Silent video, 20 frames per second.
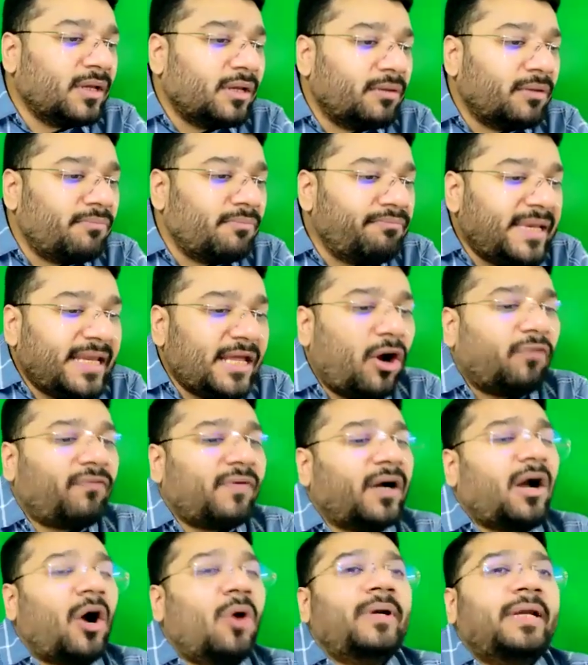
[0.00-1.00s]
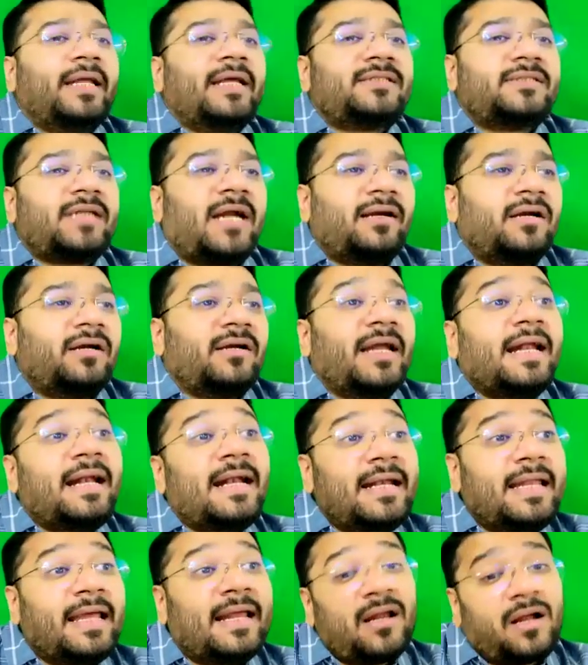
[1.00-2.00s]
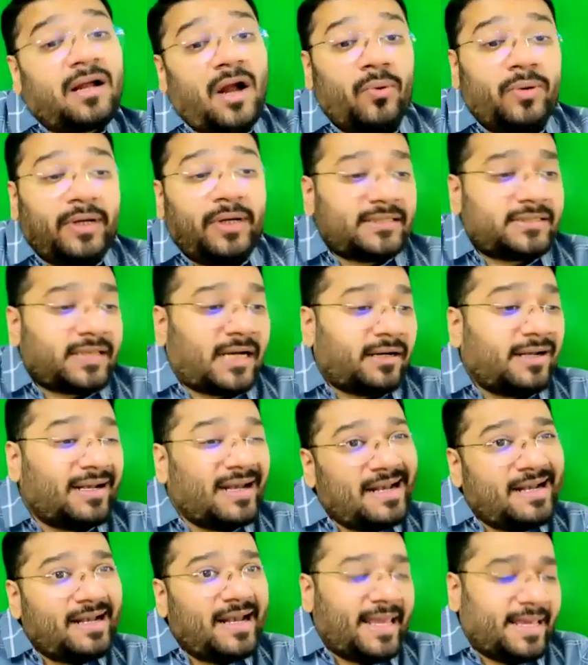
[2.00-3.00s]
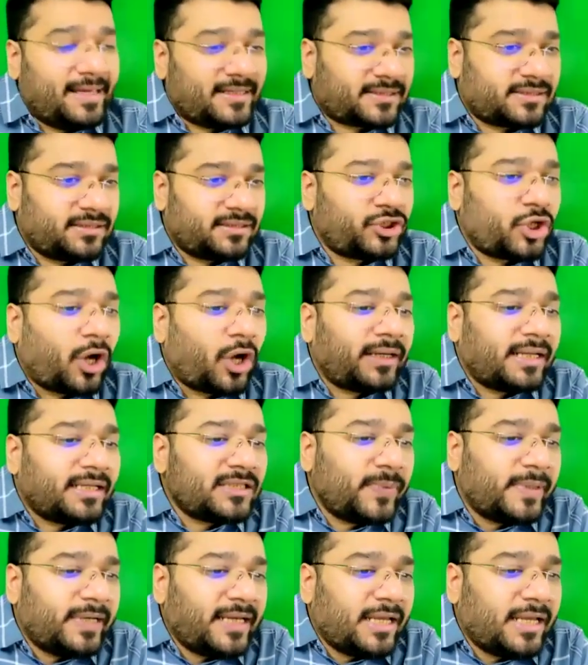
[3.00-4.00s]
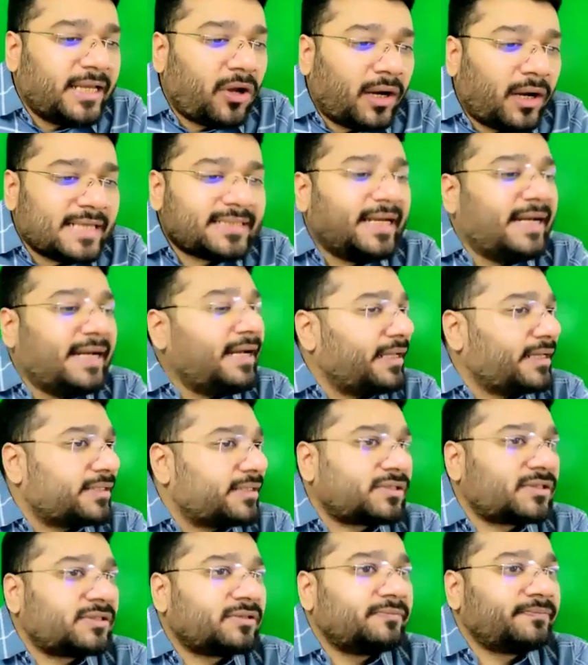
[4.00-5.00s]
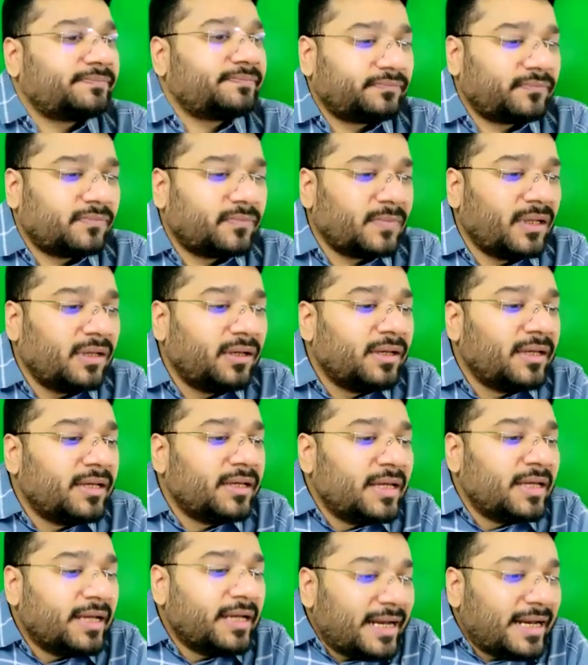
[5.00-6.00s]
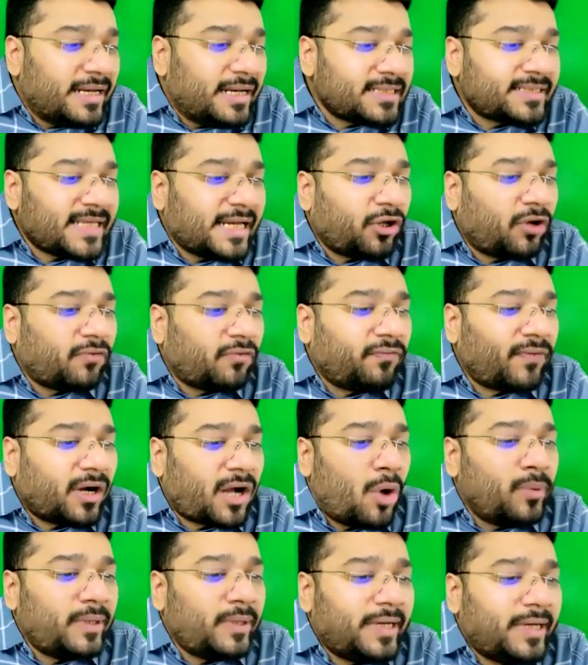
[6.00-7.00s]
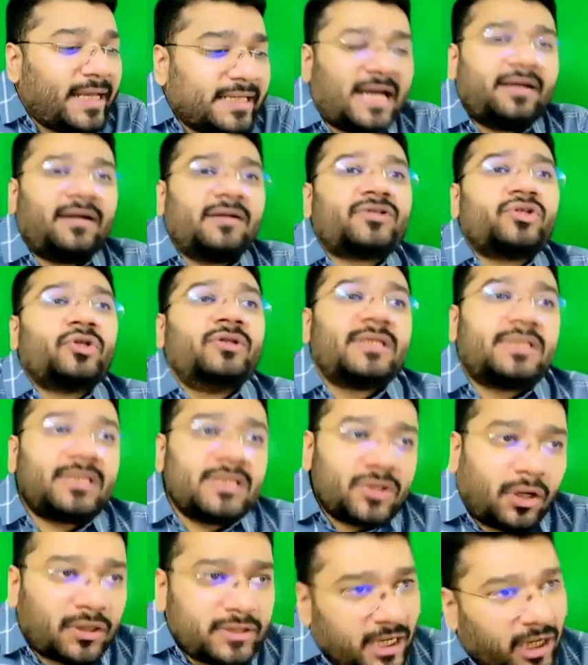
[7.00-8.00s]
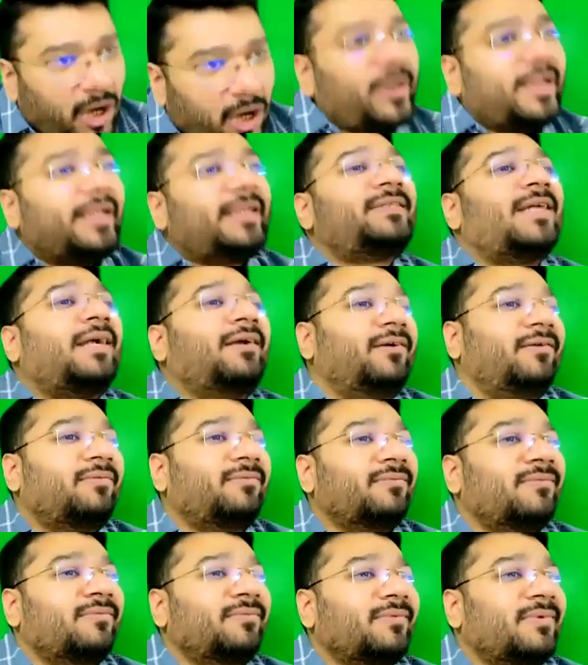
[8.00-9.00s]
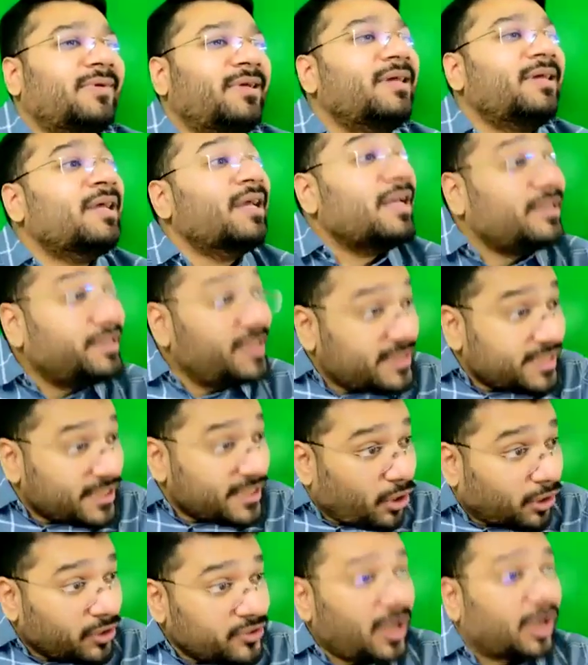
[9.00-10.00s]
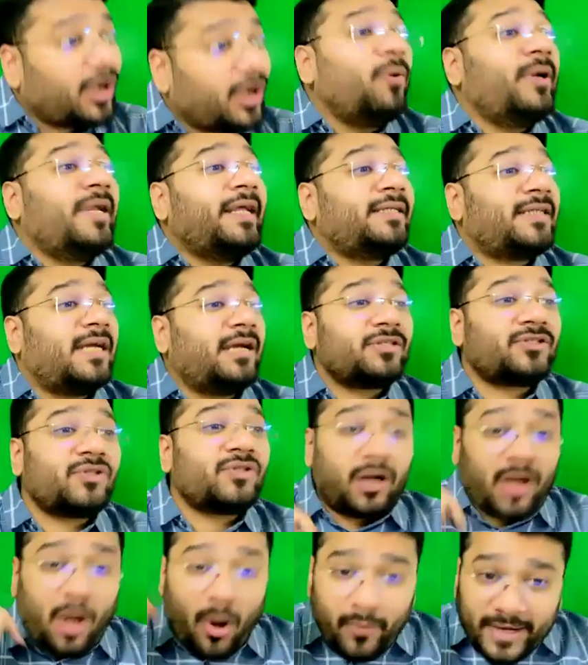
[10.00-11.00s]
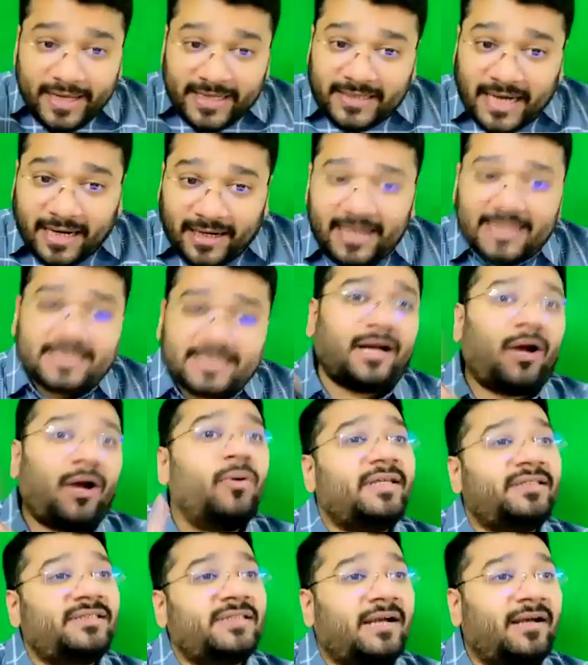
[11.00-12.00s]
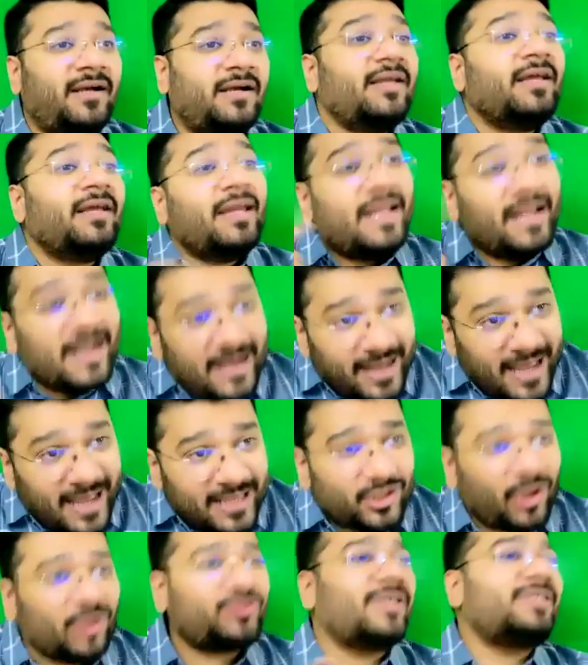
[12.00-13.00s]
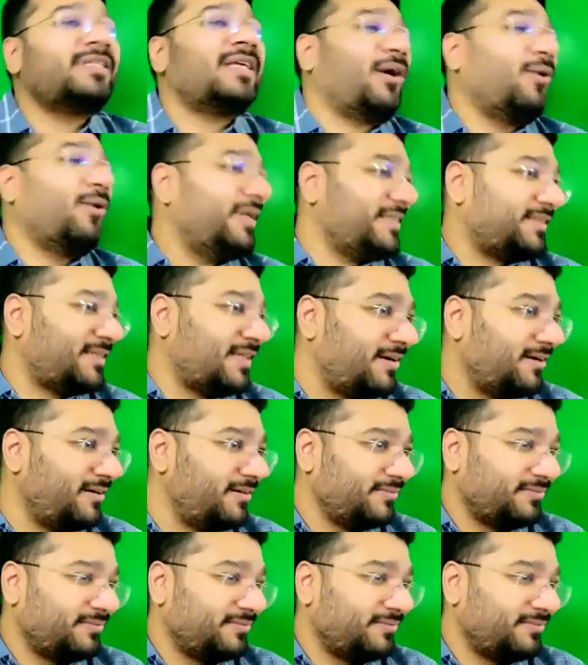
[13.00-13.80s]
Meaning of accounting standard, Indian accounting standard, Ind AS, short and sweetly called as Ind AS. It is a set of accounting standards. So this is also accounting standard. This is also accounting standard. So accounting standard is accounting standard. Ind AS also is accounting standard.